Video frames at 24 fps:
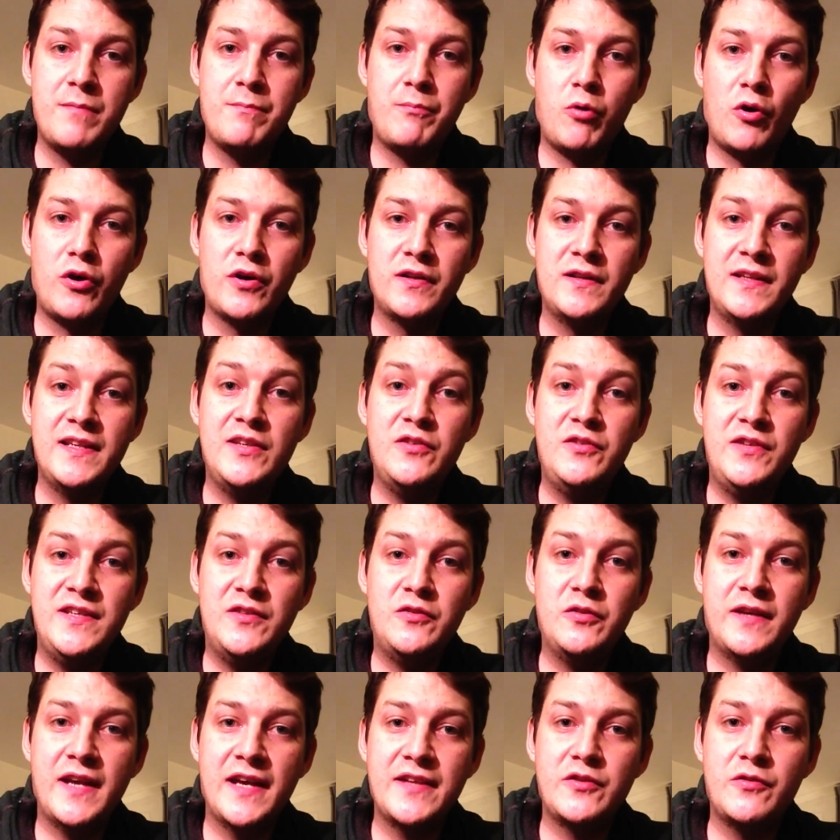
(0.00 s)
importantly, you need
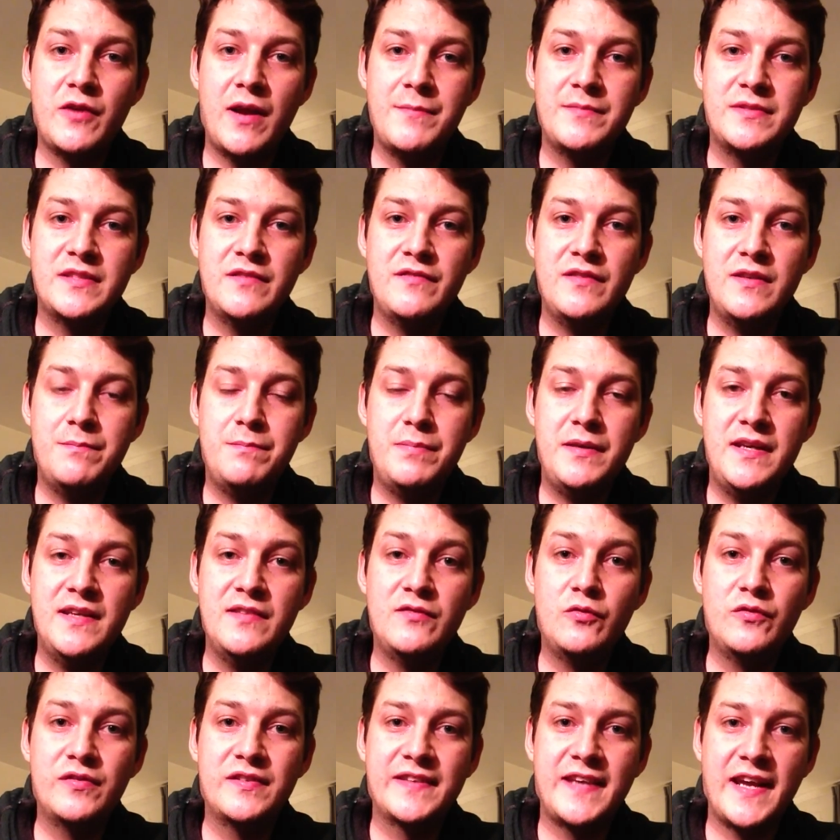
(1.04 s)
to get your MCVPs
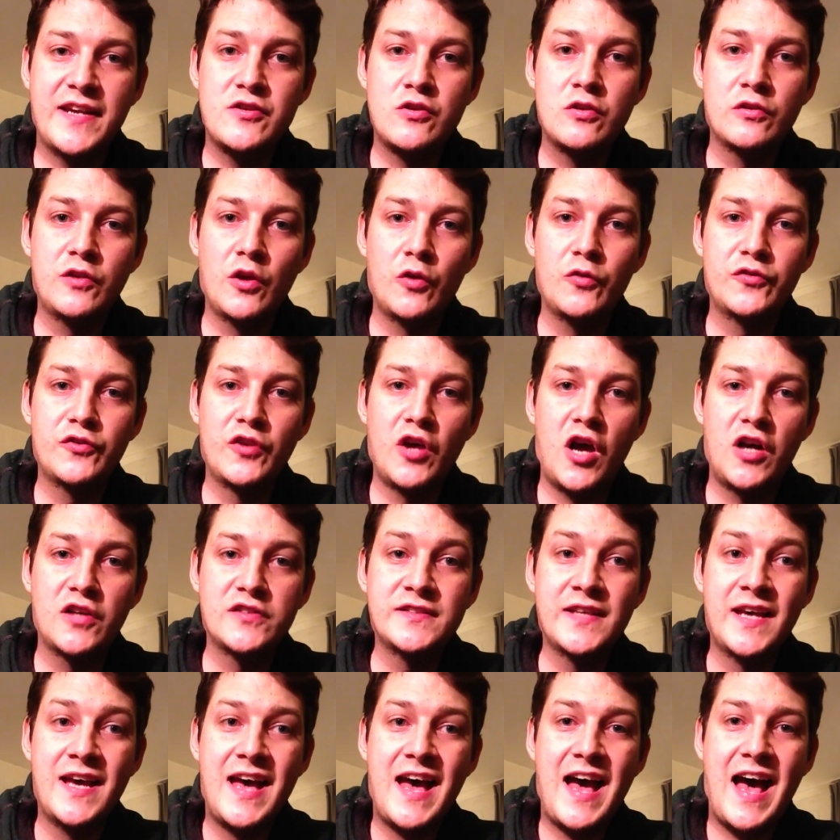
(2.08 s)
to schedule those
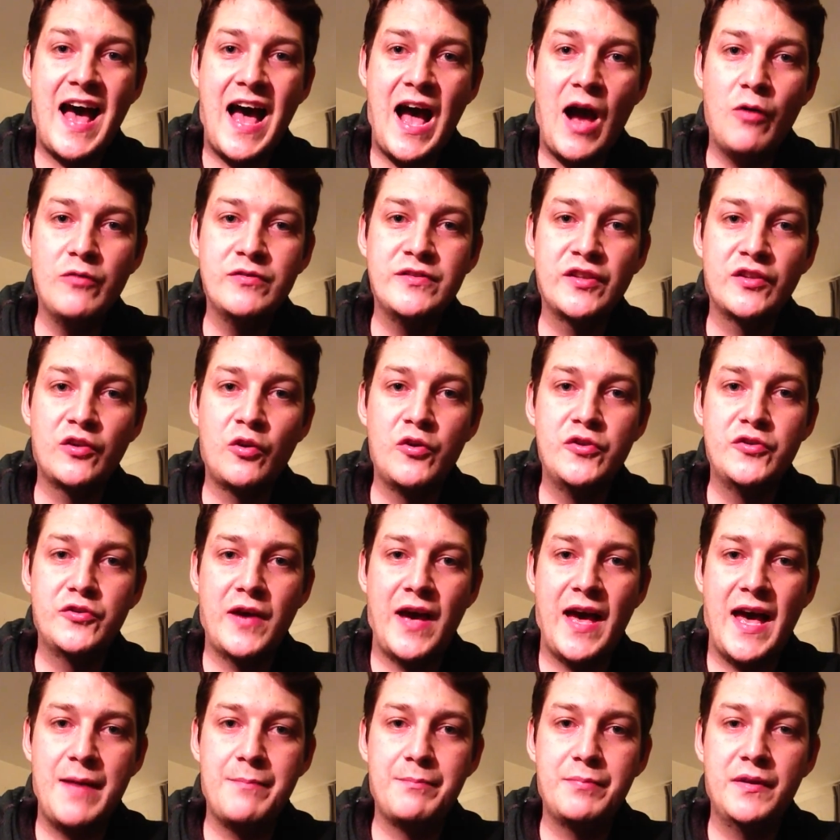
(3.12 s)
talks. How is it going to
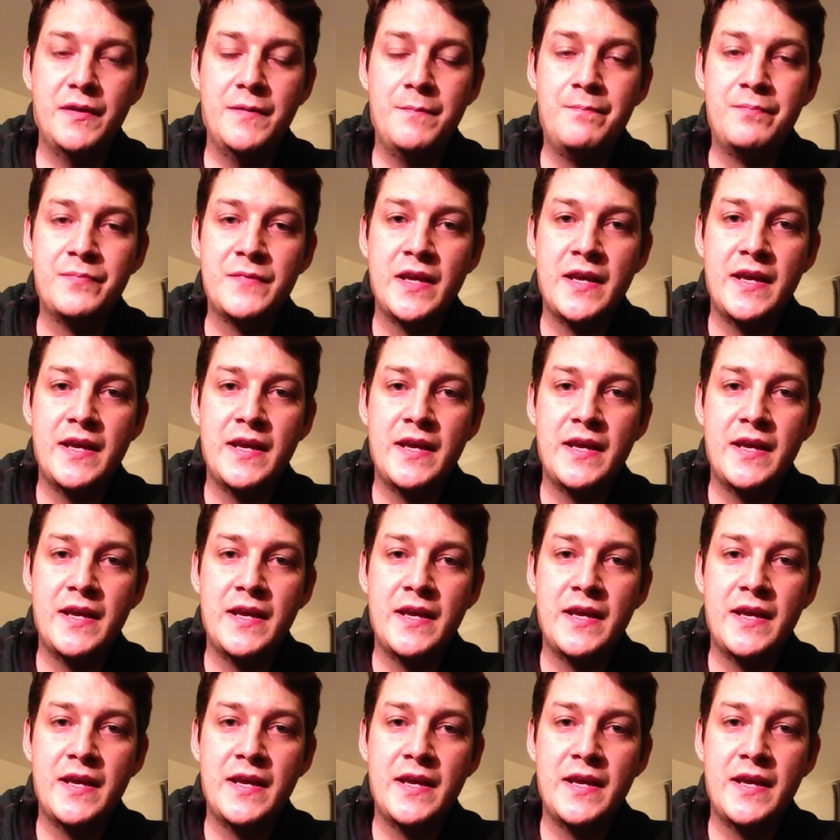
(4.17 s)
happen?